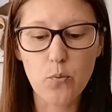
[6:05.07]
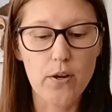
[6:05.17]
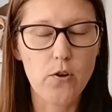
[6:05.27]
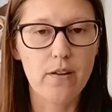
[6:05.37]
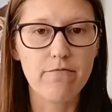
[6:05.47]

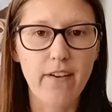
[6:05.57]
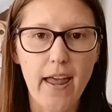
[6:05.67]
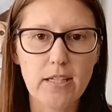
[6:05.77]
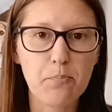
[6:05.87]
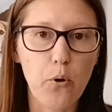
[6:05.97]
where you can
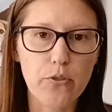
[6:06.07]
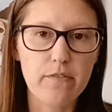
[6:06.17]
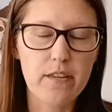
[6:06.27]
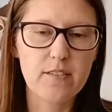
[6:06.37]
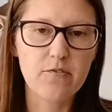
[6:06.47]
find both
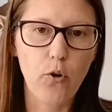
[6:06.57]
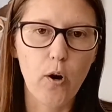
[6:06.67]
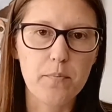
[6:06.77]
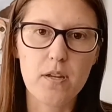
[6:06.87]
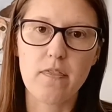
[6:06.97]
of these
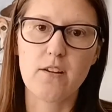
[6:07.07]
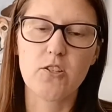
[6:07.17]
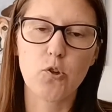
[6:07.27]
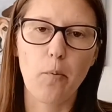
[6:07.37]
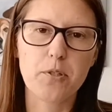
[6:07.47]
forms in the
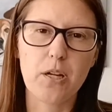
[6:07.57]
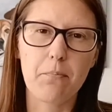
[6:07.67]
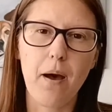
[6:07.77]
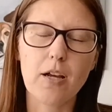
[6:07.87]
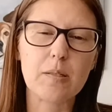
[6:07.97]

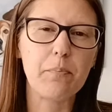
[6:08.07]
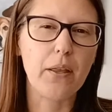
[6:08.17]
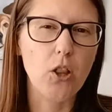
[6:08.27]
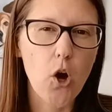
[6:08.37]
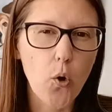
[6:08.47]
description box
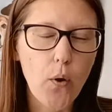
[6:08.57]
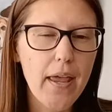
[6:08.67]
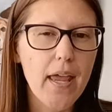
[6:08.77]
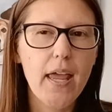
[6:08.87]
below.